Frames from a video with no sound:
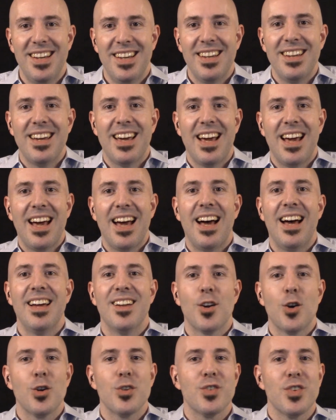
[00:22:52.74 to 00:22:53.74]
Yeah,
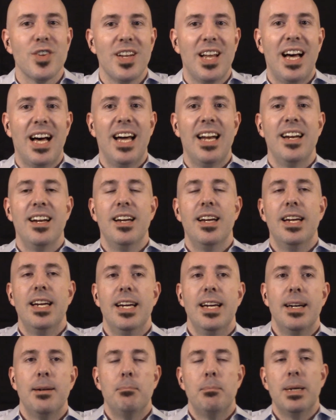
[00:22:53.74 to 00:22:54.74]
hurts a lot.
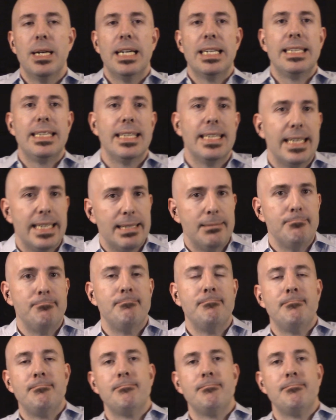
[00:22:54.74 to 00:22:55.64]
But I'm